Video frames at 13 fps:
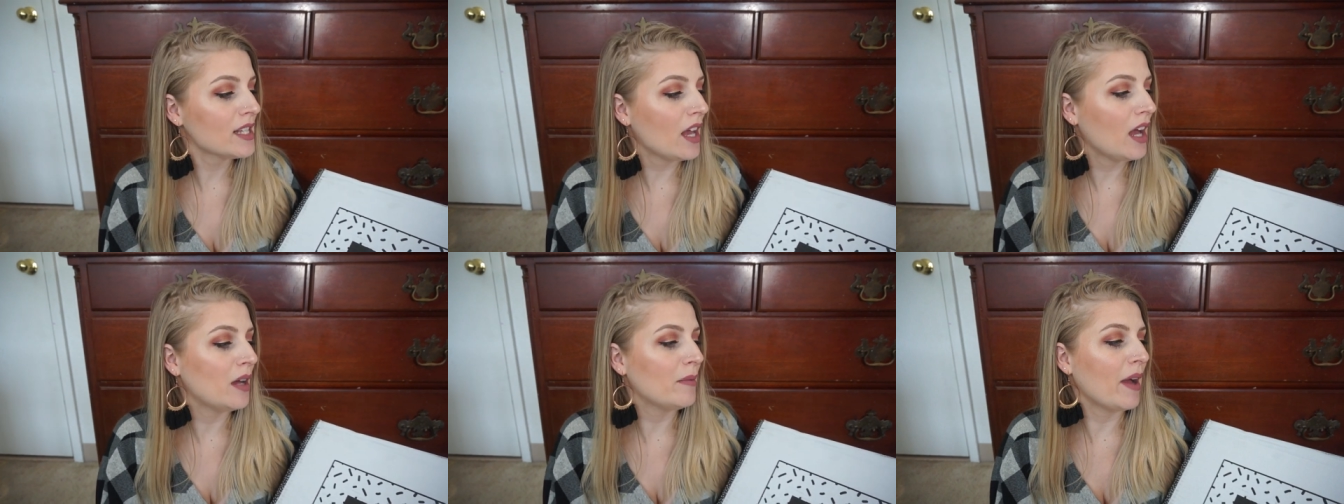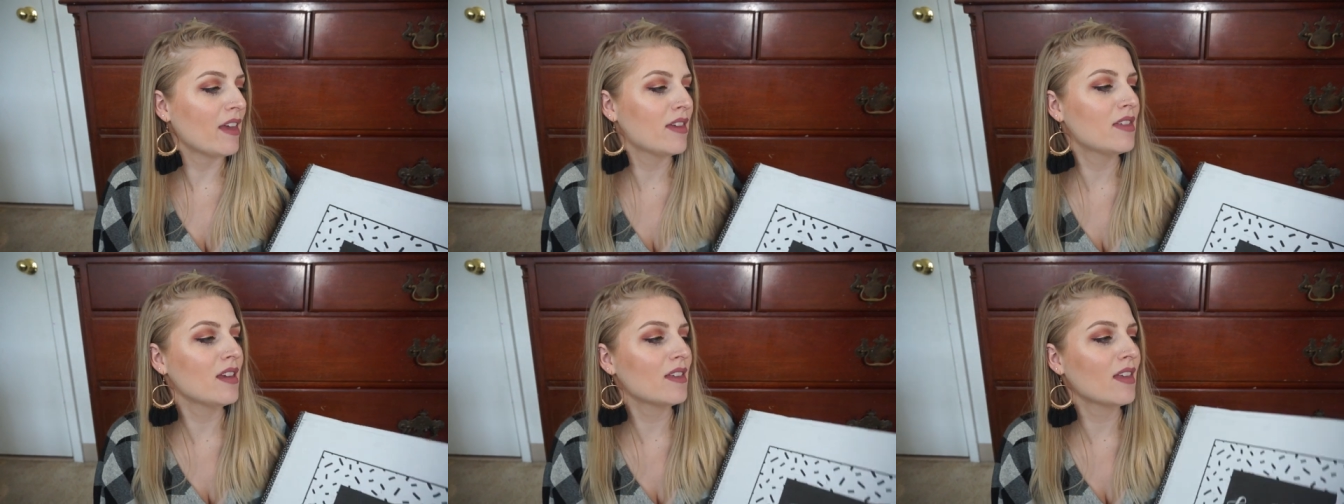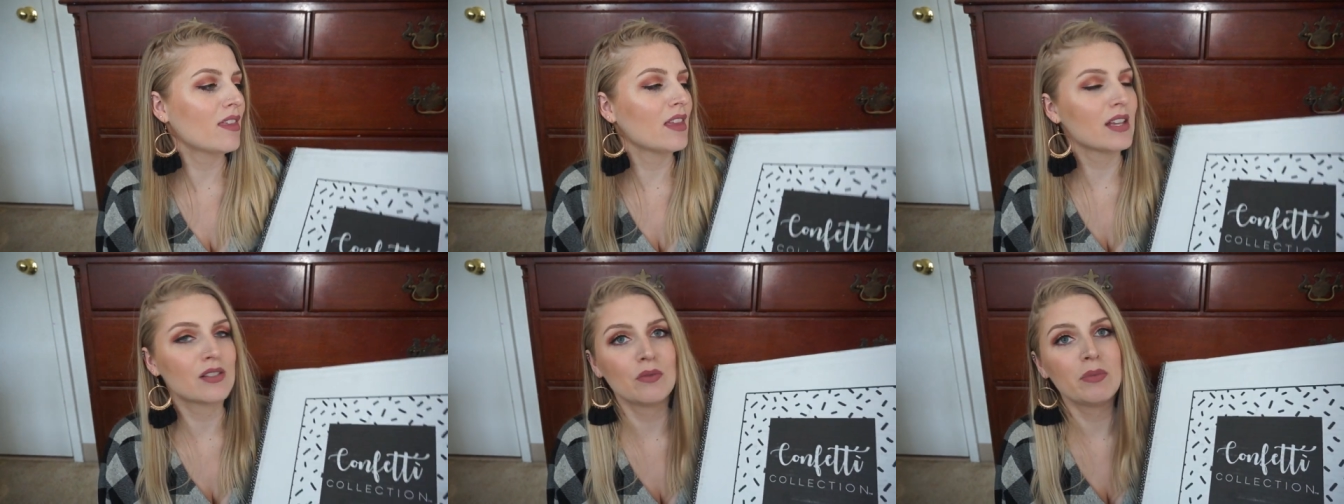um, I think that
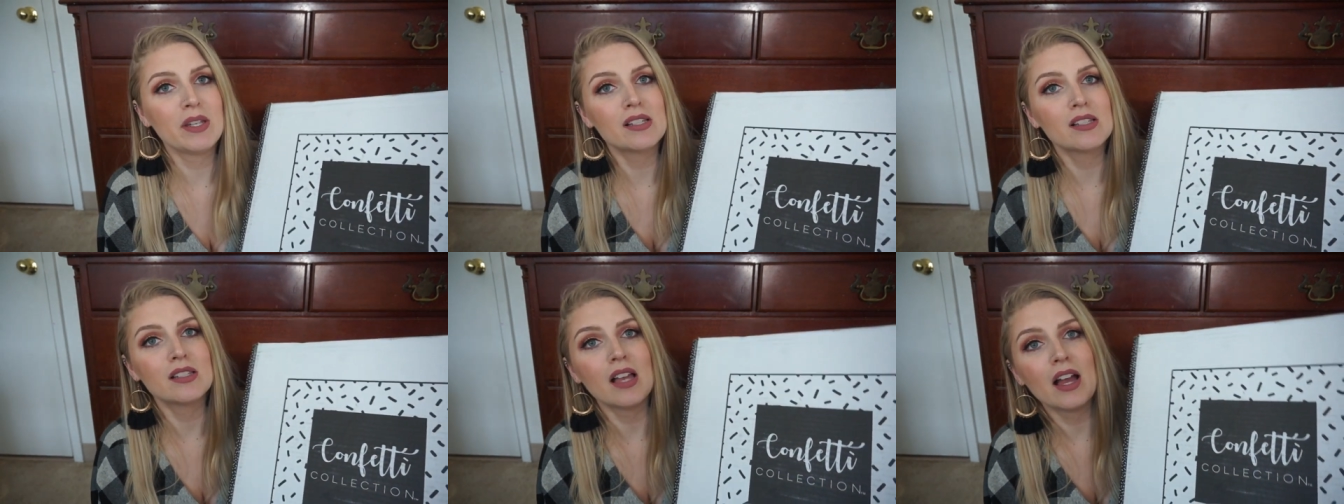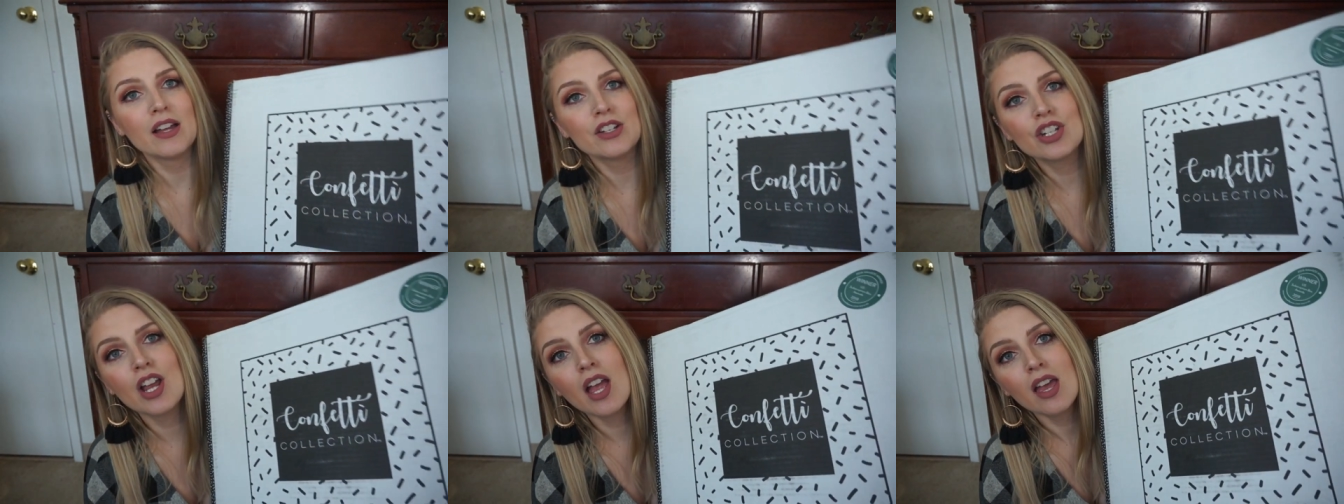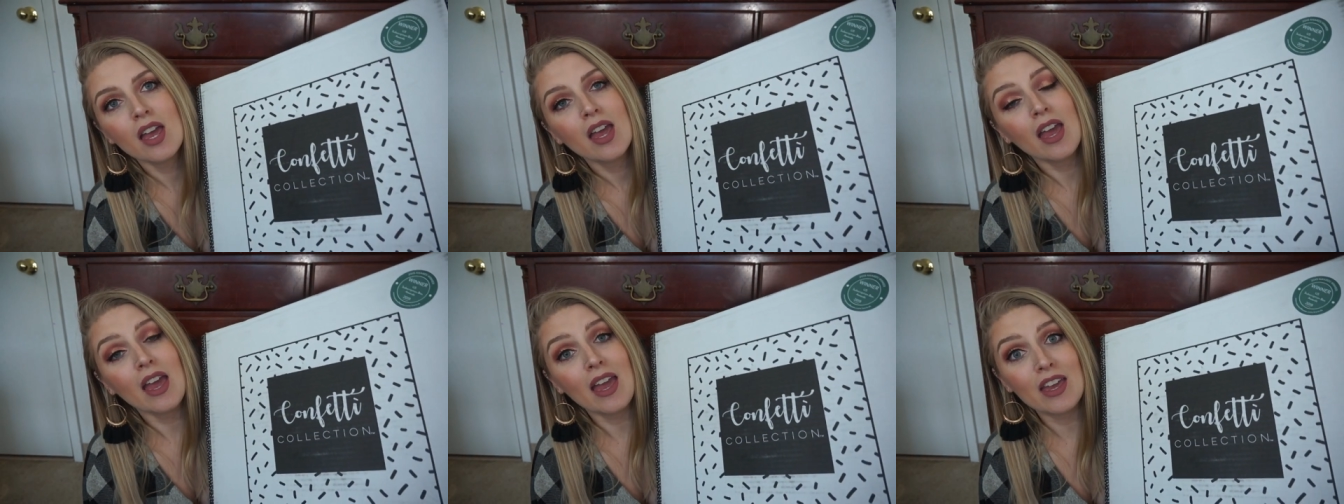this would be such
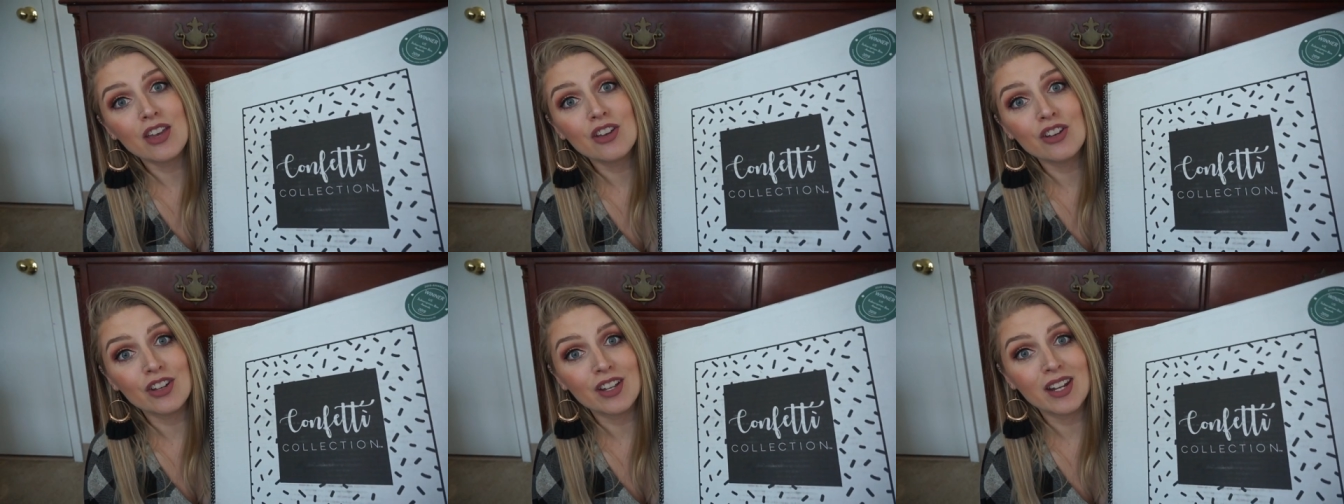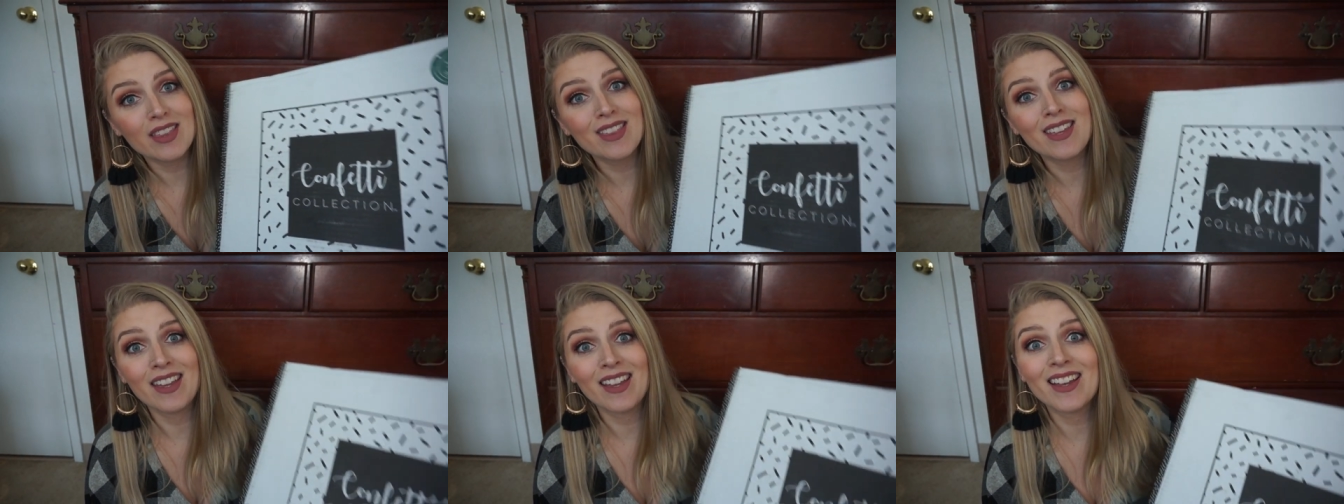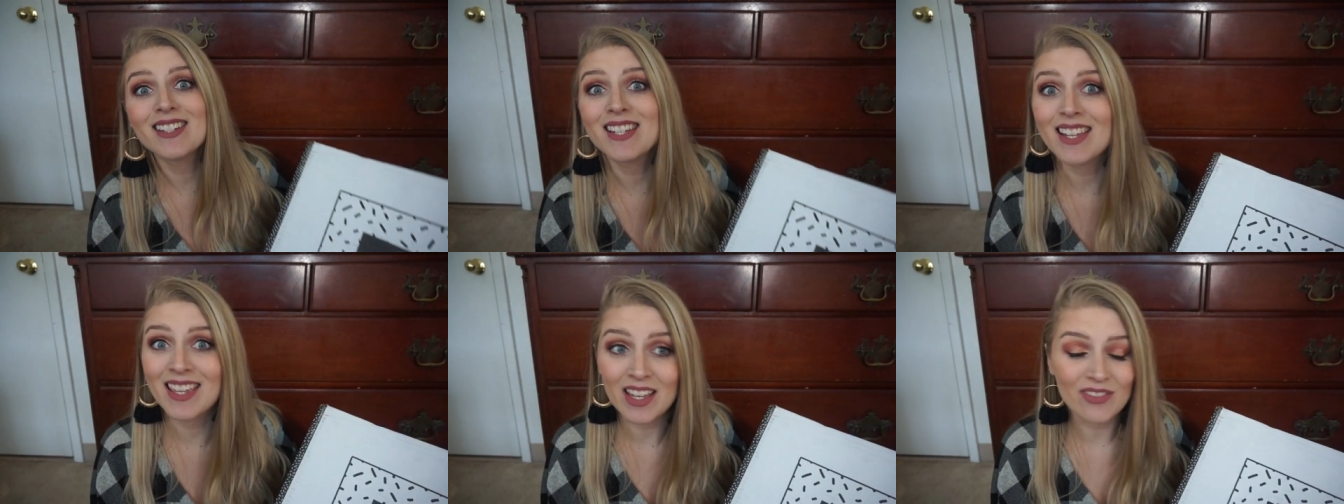a good thing
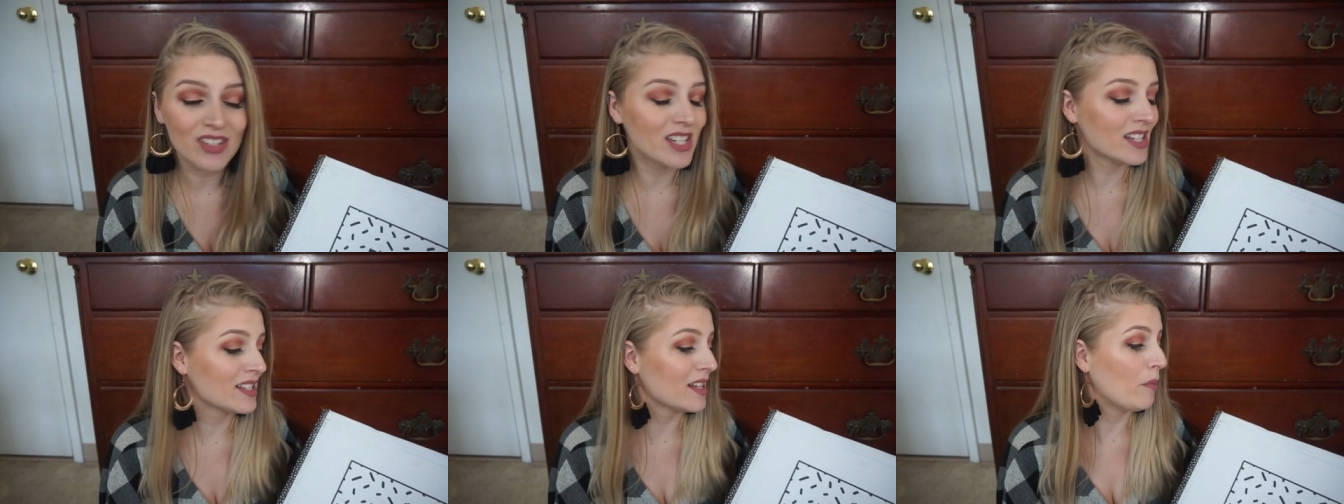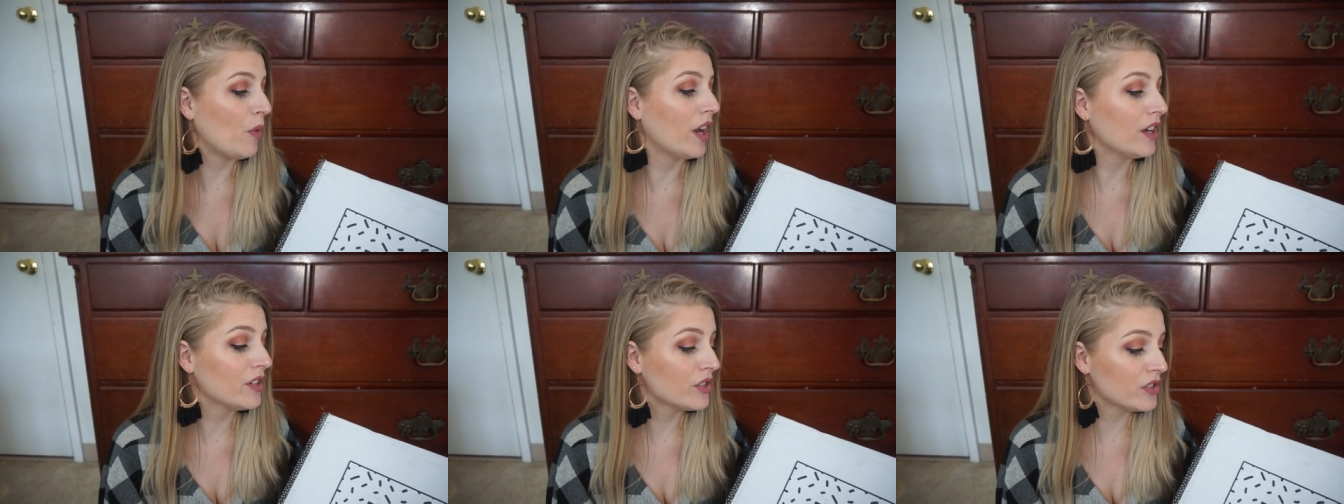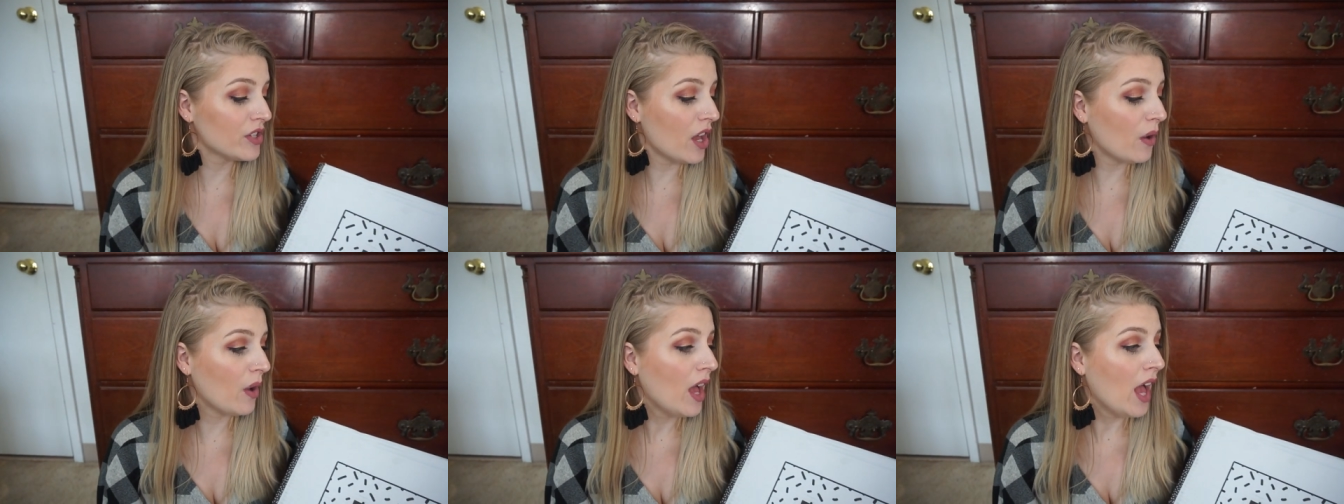to gift to someone. So